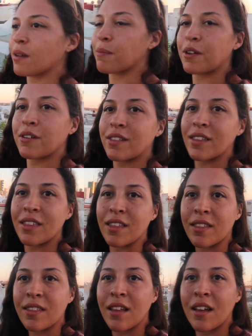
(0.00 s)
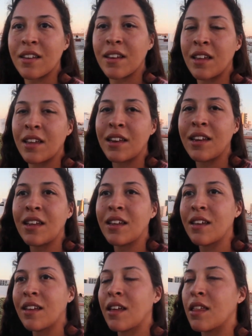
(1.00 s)
up here and see the sun
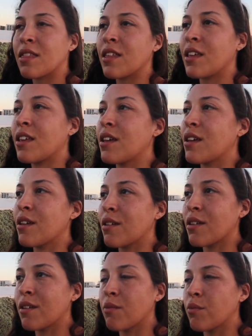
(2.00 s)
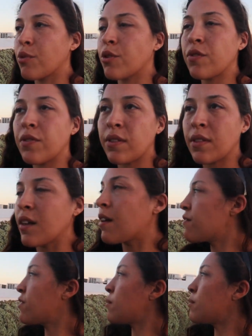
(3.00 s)
hitting the roofs
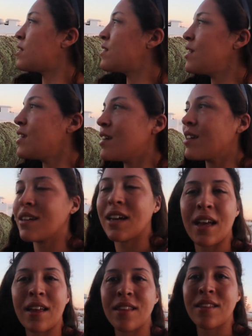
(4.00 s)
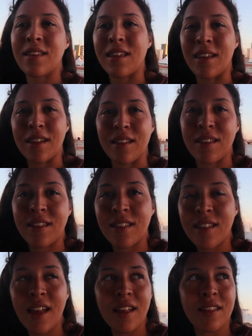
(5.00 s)
of the Medina as it
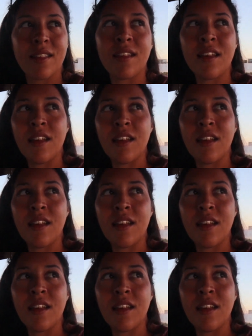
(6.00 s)
sets